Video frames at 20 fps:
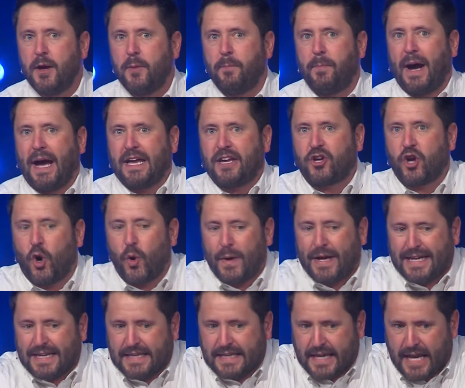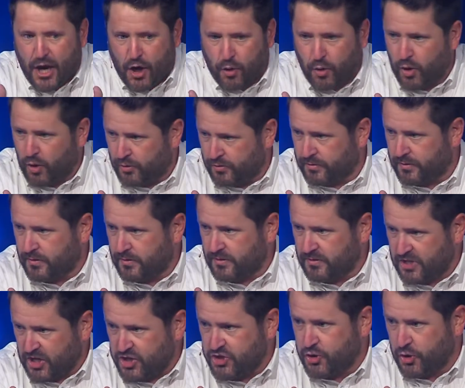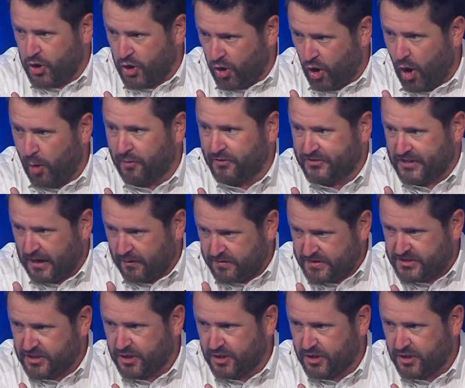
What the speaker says: by going narrow. Didn't you hear almost every